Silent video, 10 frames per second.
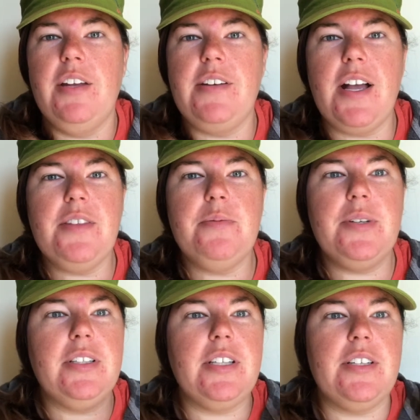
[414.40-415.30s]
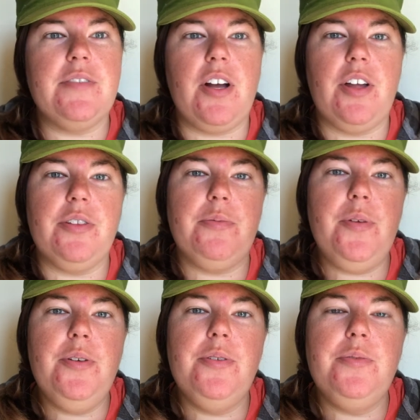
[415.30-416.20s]
Now that we live on the
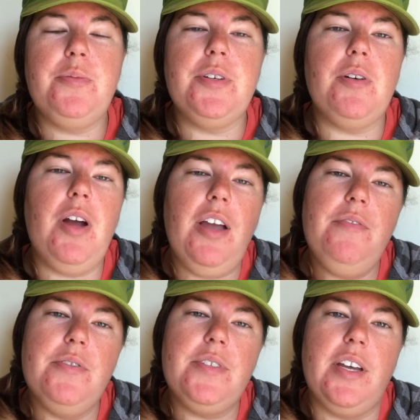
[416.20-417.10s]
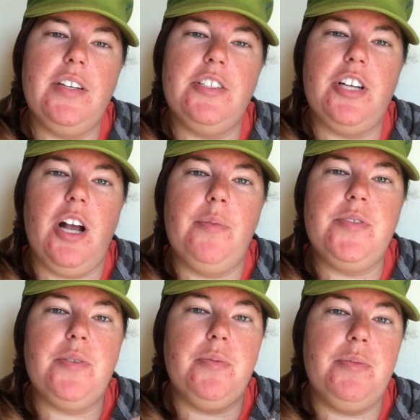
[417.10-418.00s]
road, we don't have those kind of jobs,
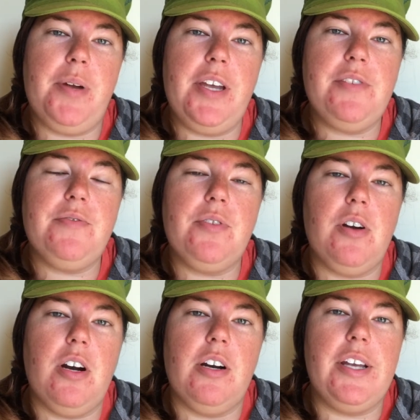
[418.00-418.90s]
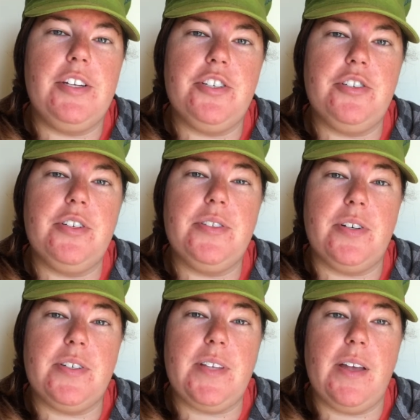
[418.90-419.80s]
so we're paying for our insurance
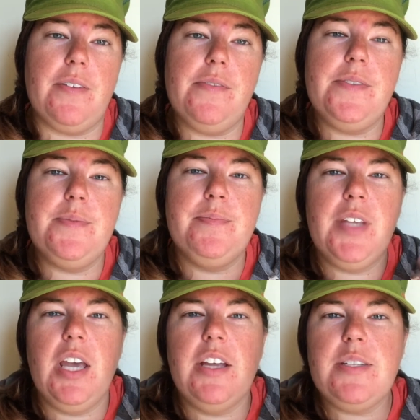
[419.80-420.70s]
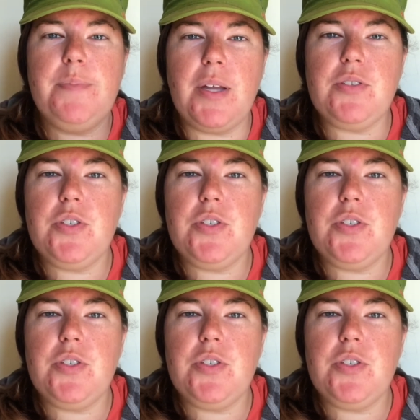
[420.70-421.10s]
ourselves. It's about